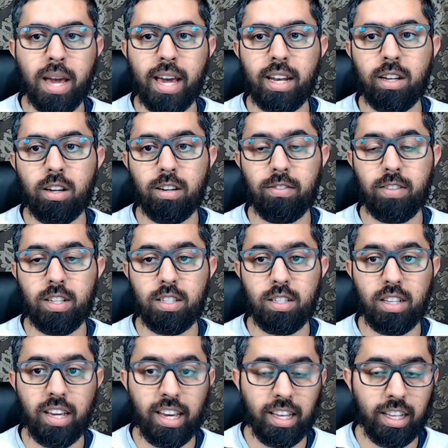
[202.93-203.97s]
man of his
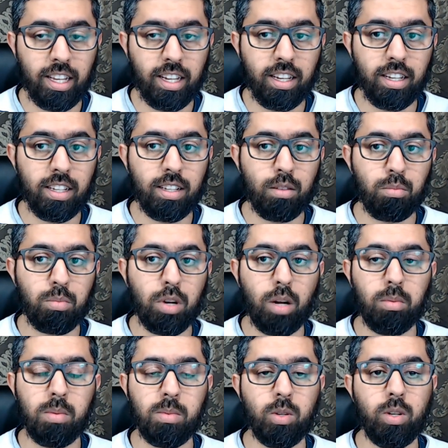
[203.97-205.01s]
hearing
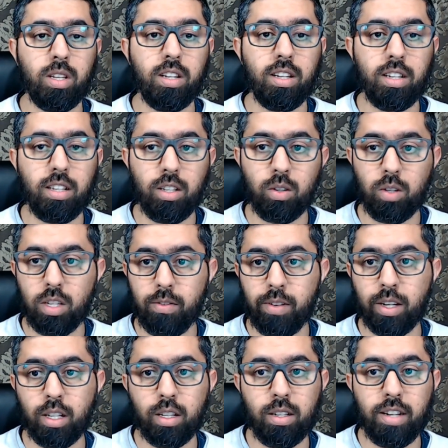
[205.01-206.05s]
problems, or, you know,
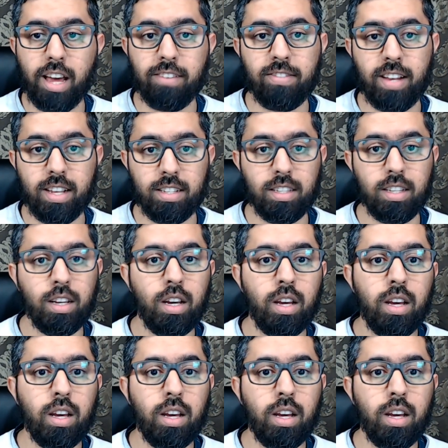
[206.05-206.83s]
even deafness.